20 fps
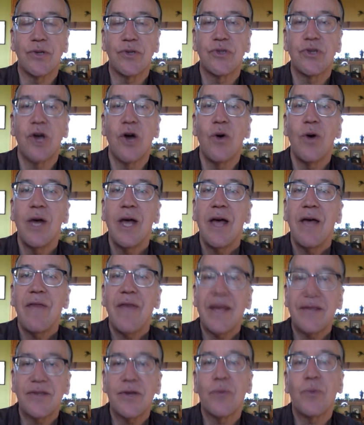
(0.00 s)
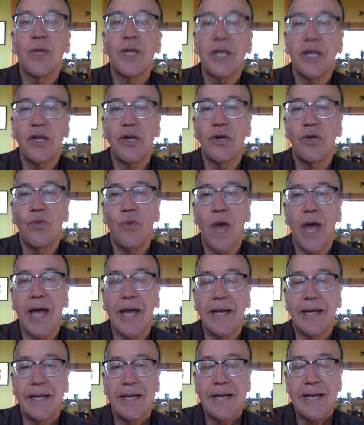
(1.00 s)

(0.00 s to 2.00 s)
So that's a really good way